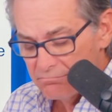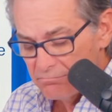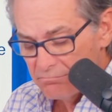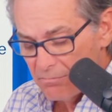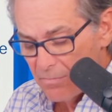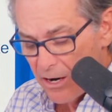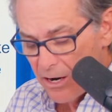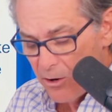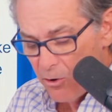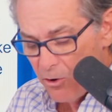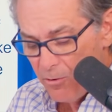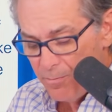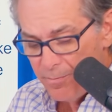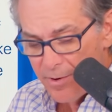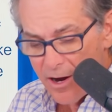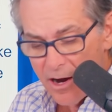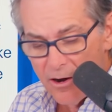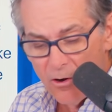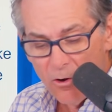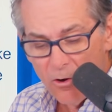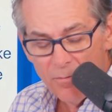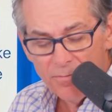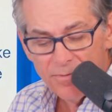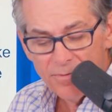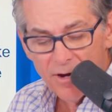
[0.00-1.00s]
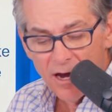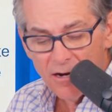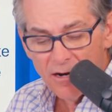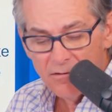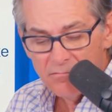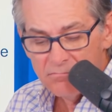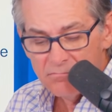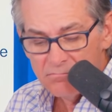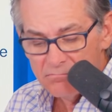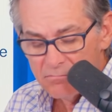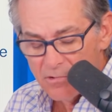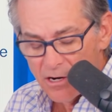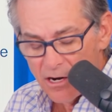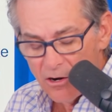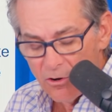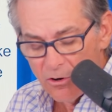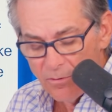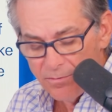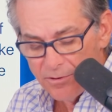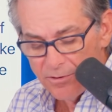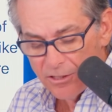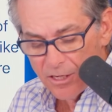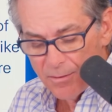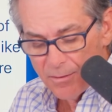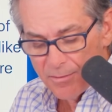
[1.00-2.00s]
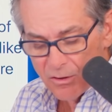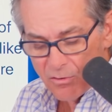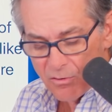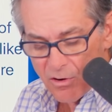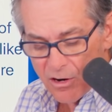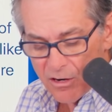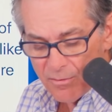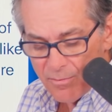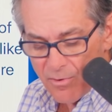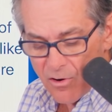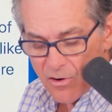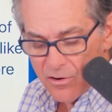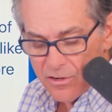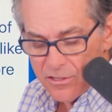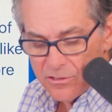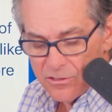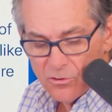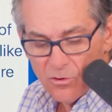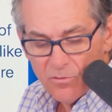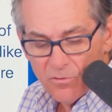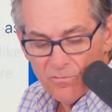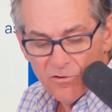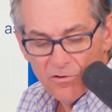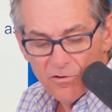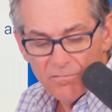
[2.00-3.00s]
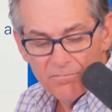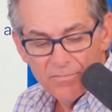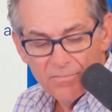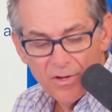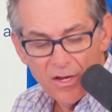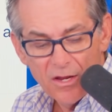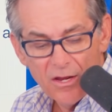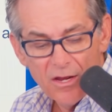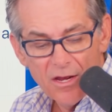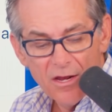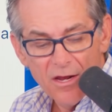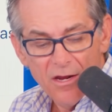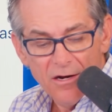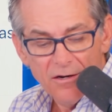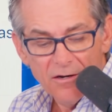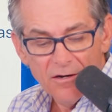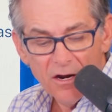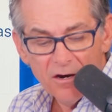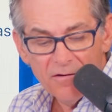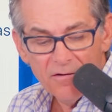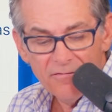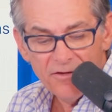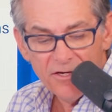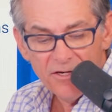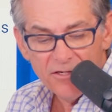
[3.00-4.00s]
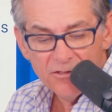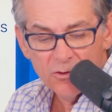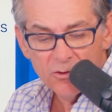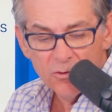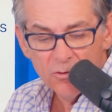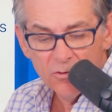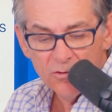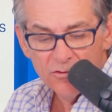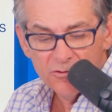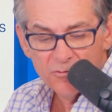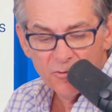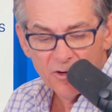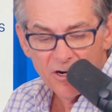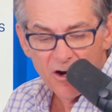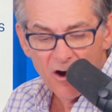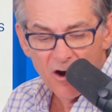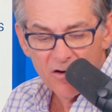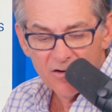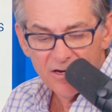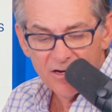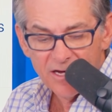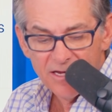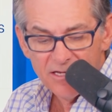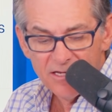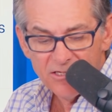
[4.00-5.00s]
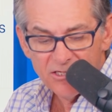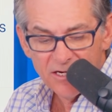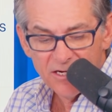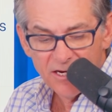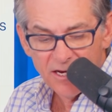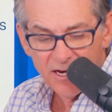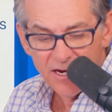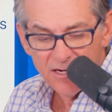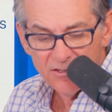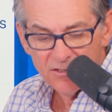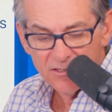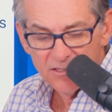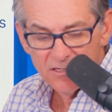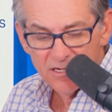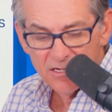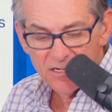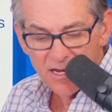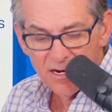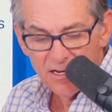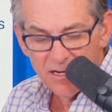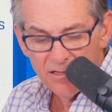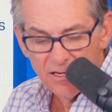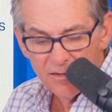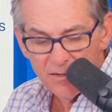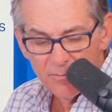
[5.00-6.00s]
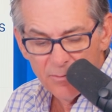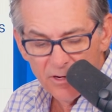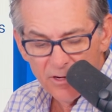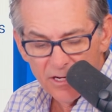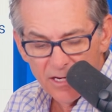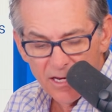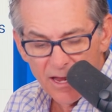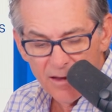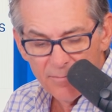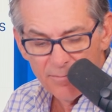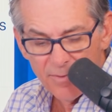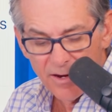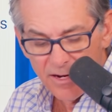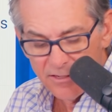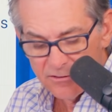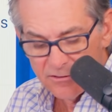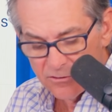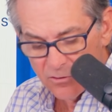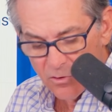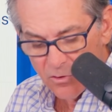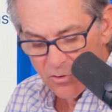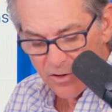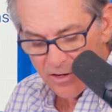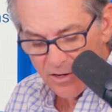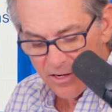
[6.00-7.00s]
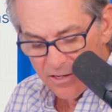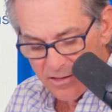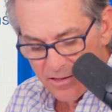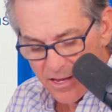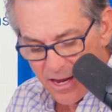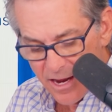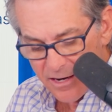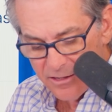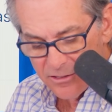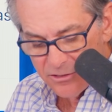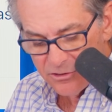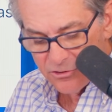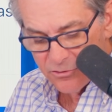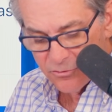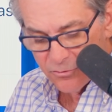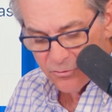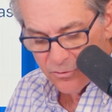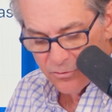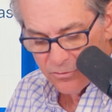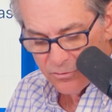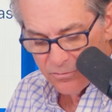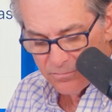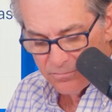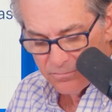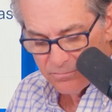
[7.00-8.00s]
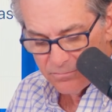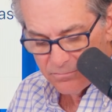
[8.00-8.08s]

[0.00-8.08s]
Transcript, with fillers: I hope I hope not. I hope the Democratic Party is over. None of these ghouls regard kids in cages as anything but a campaign slogan, and that is true.